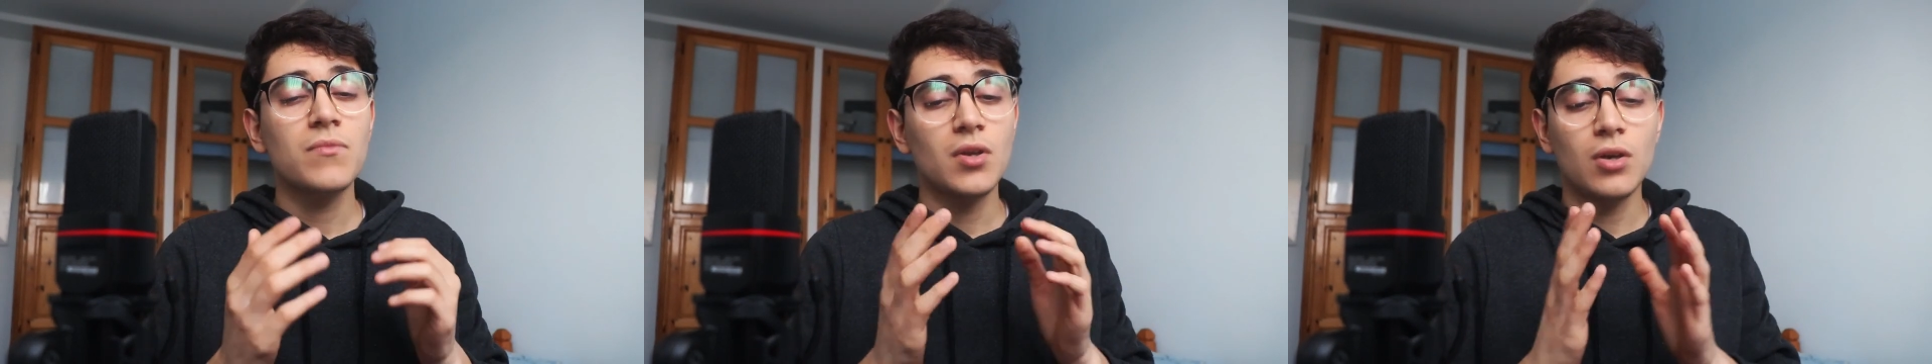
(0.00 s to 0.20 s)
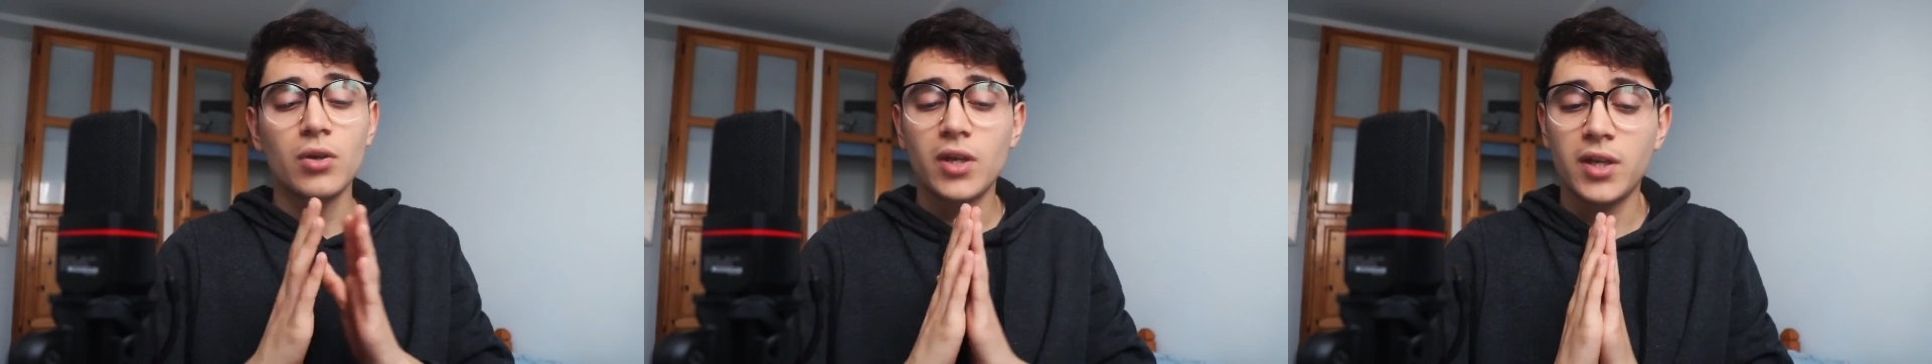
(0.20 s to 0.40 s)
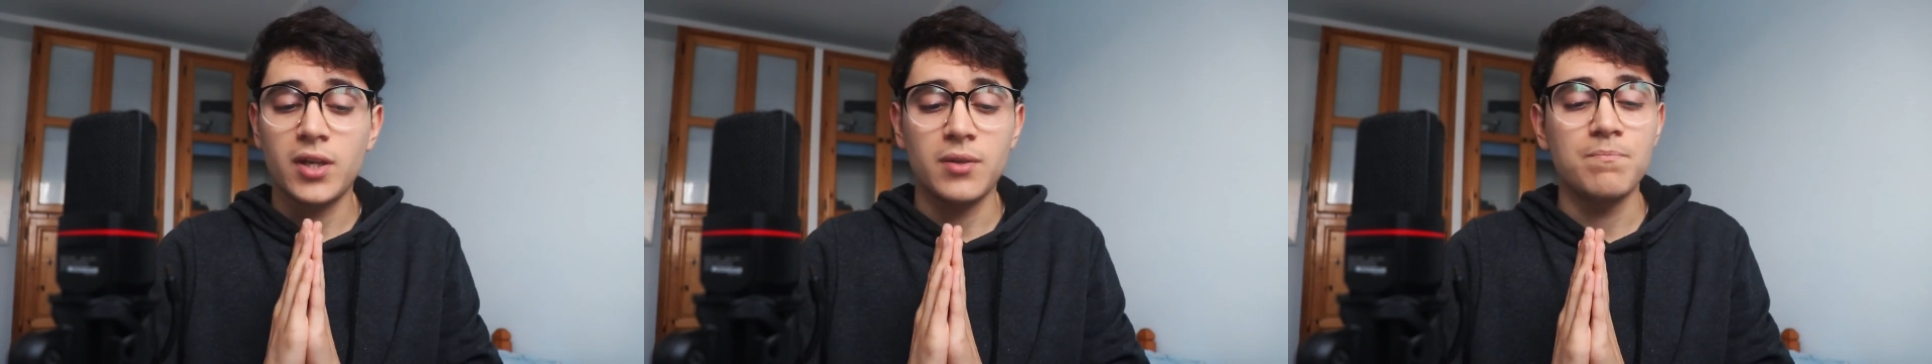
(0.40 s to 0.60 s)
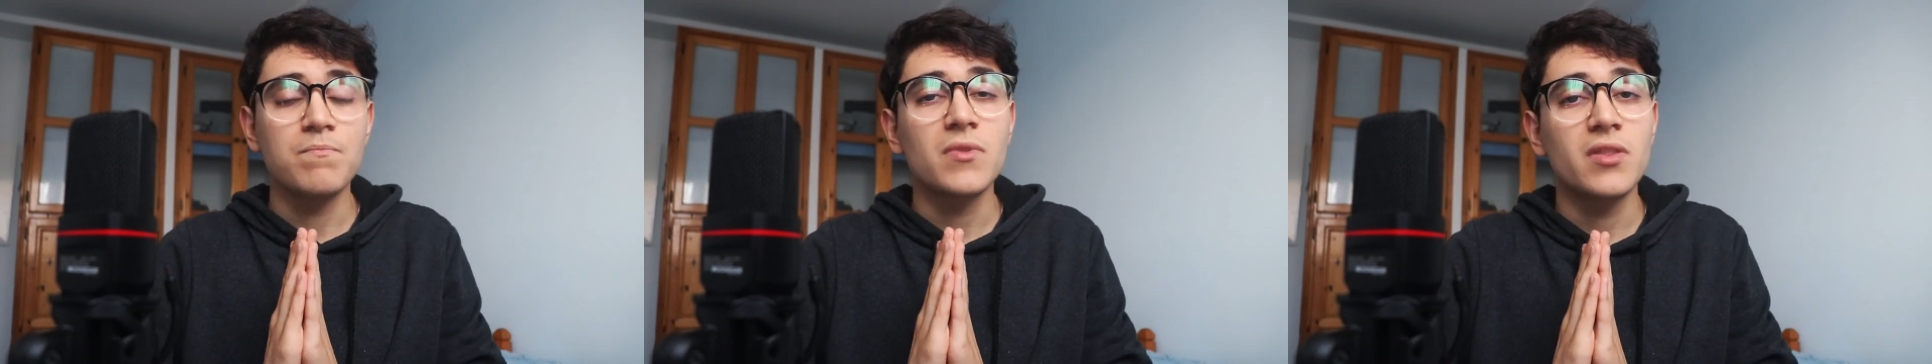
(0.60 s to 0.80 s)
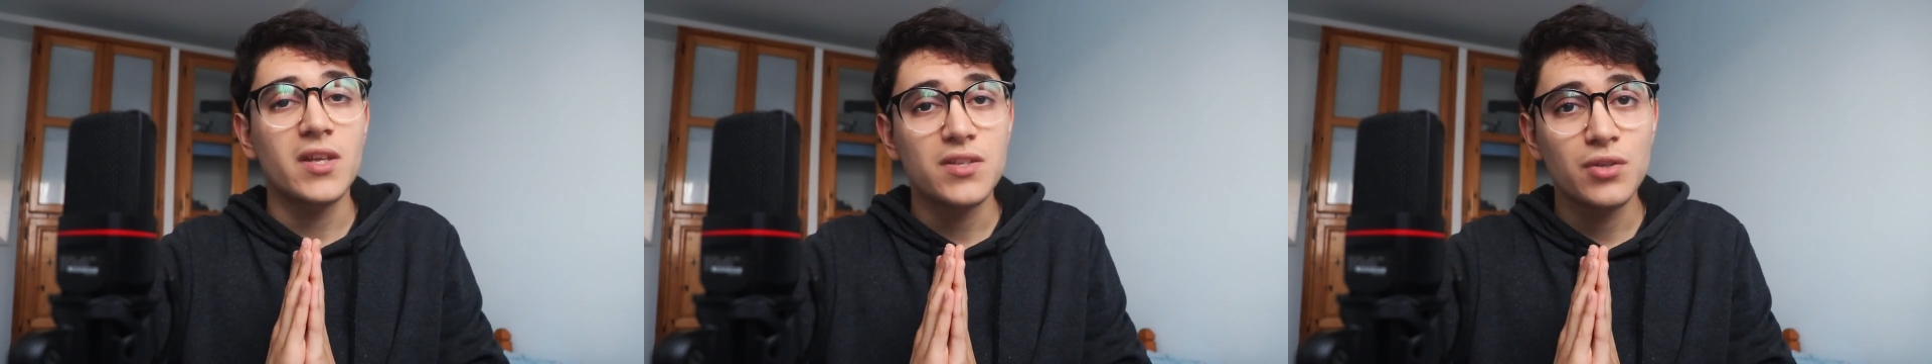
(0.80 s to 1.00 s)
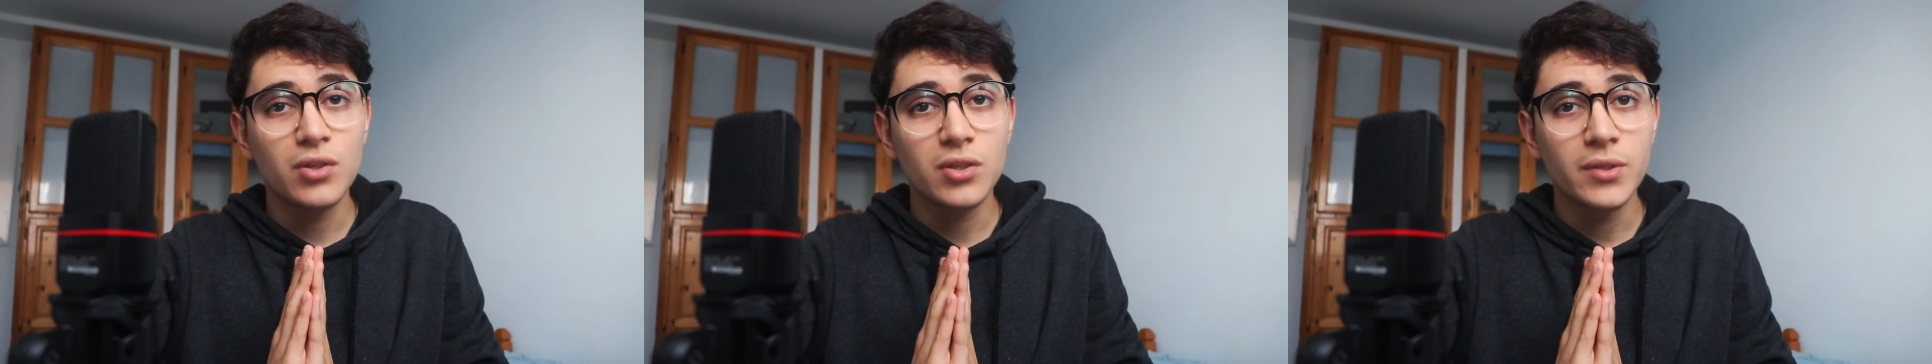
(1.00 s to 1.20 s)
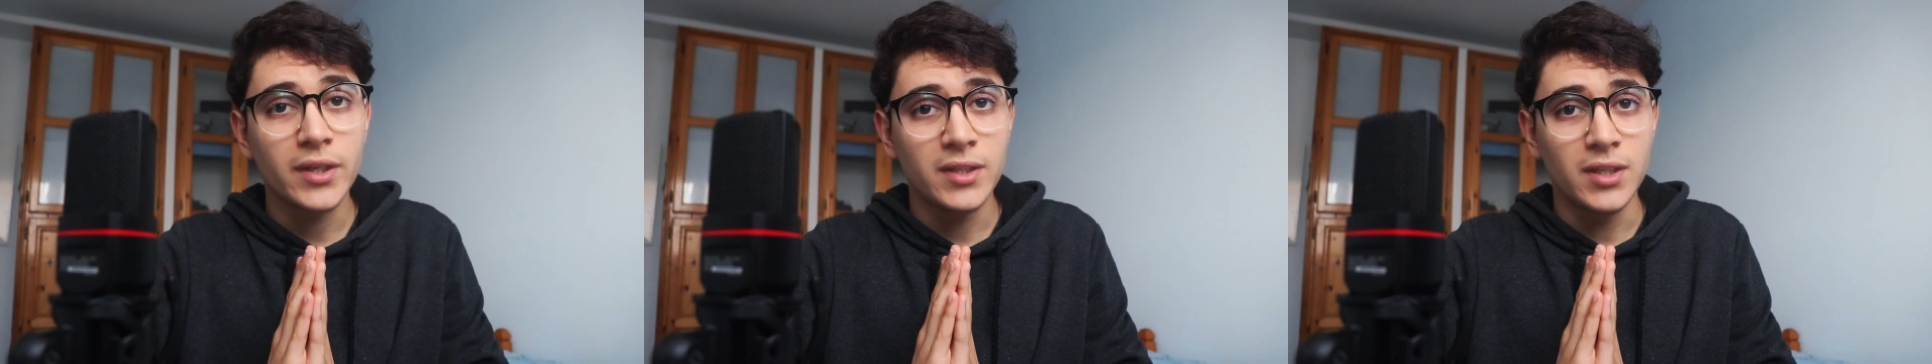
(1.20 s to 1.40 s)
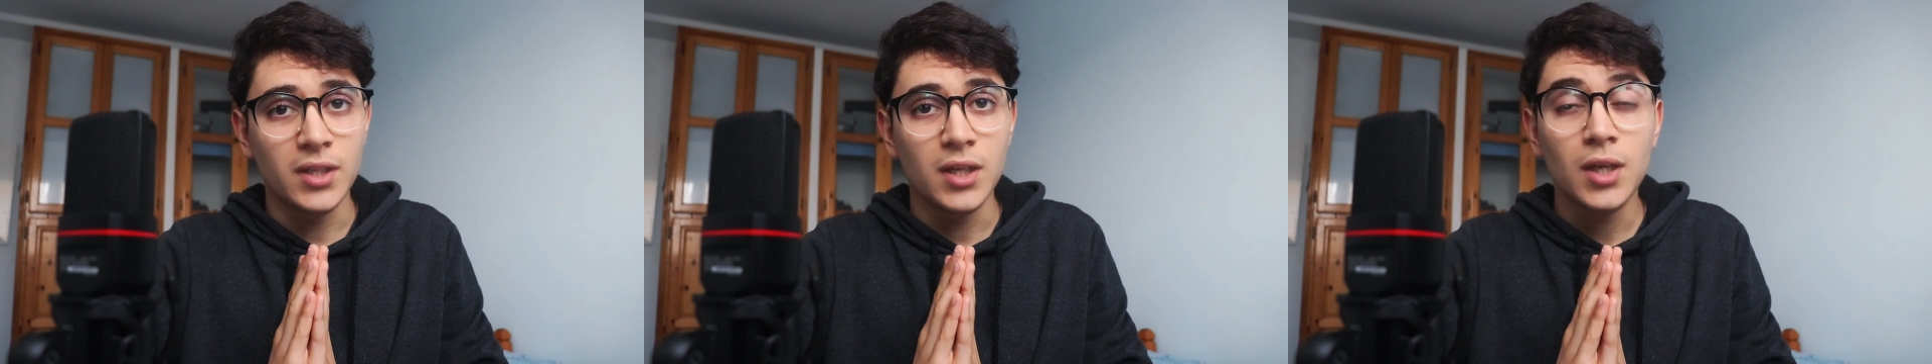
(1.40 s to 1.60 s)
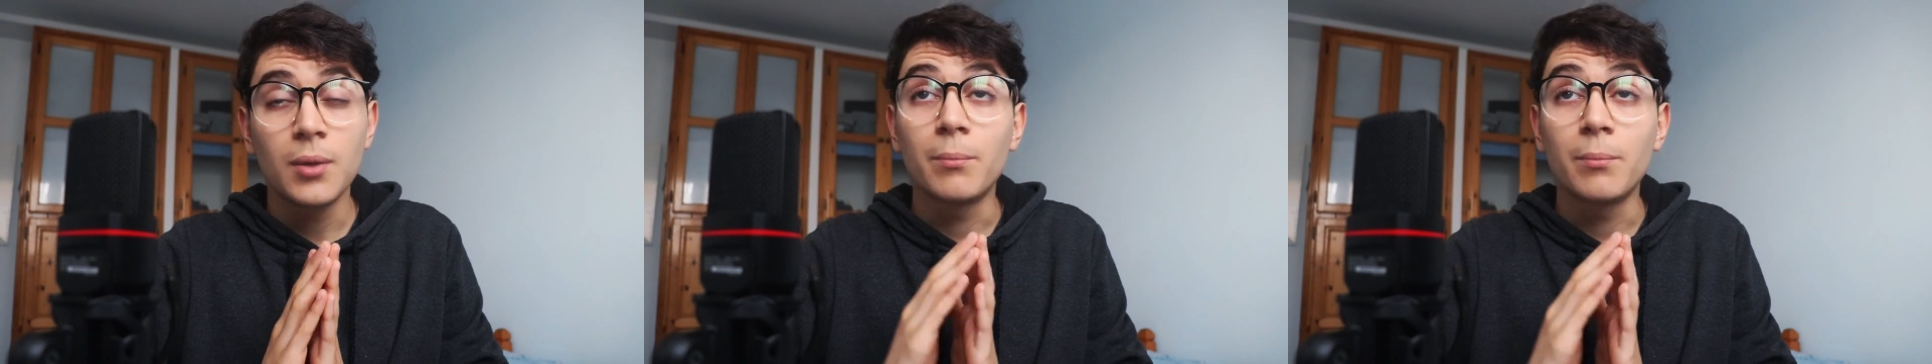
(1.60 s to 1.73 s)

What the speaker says: Okay, that's a good idea,